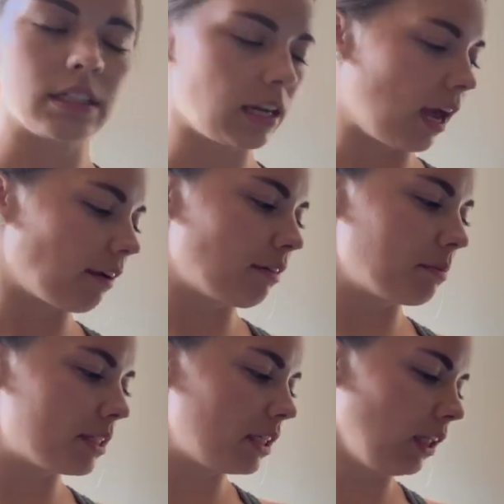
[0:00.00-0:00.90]
to hang from
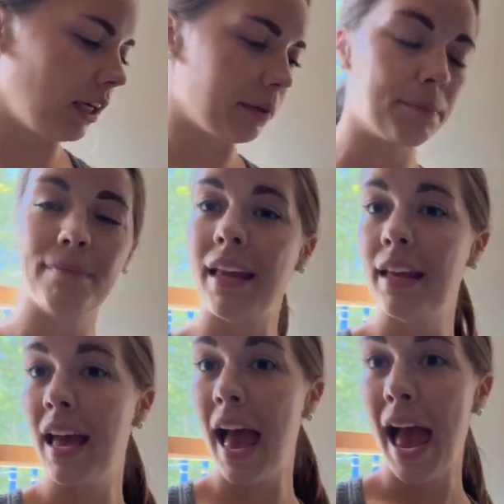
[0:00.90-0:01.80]
the ceiling,
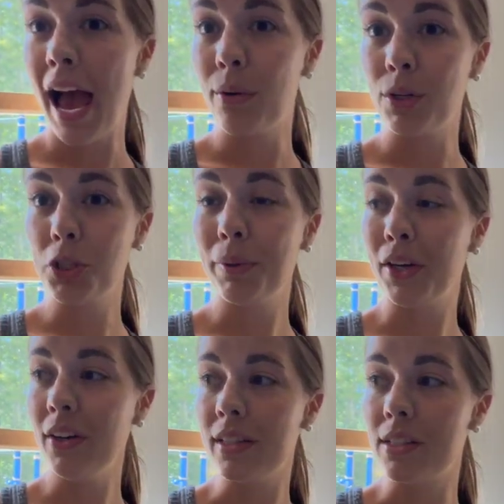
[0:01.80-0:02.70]
which should be
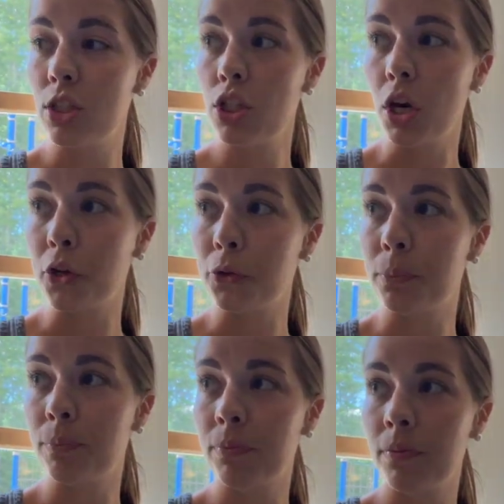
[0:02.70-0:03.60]
good.
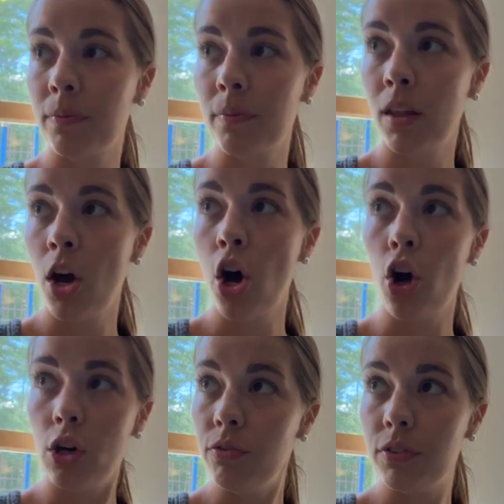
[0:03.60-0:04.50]
So
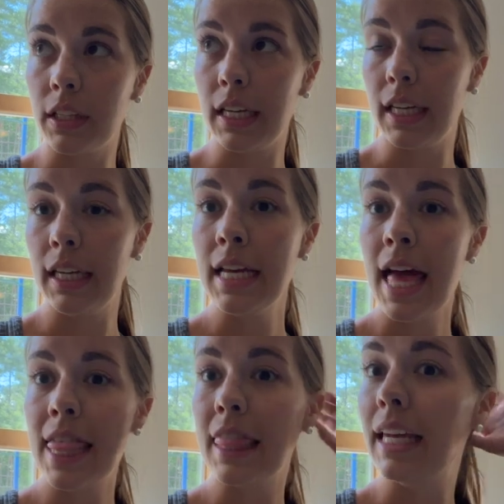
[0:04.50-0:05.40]
hopefully
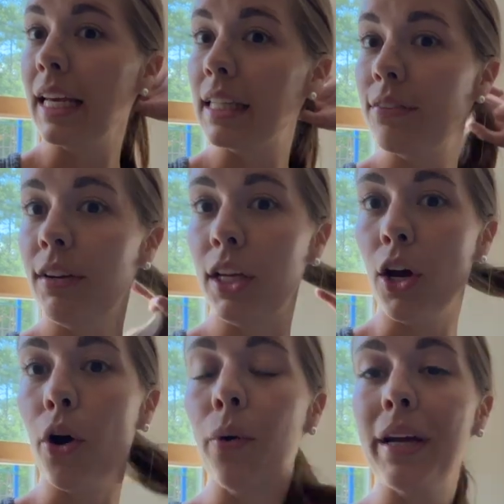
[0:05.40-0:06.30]
the next
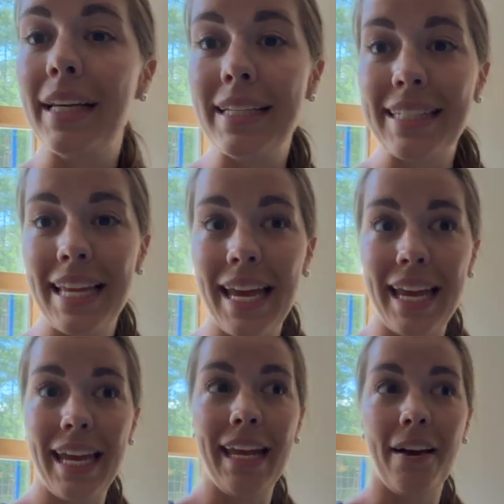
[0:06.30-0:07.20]
video is
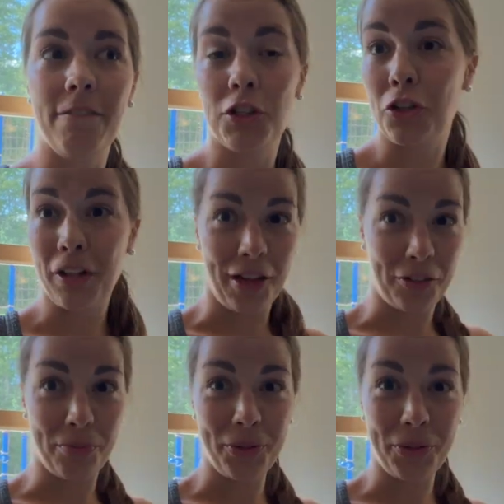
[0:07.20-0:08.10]
a official
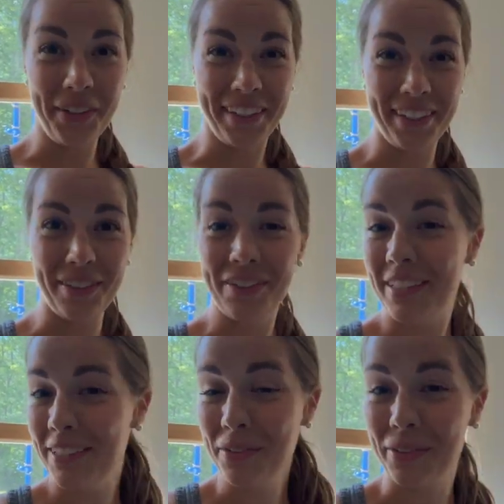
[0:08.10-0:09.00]
classroom tour. So stay
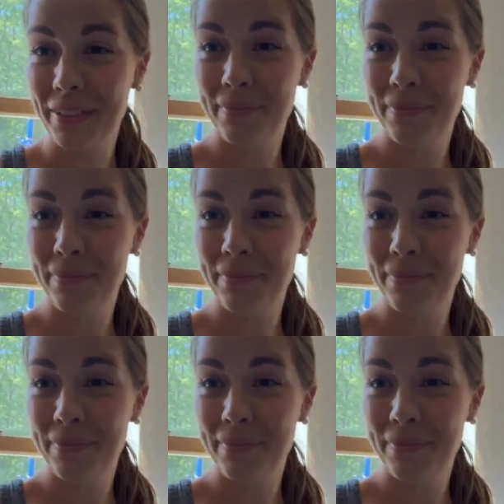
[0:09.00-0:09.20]
tuned.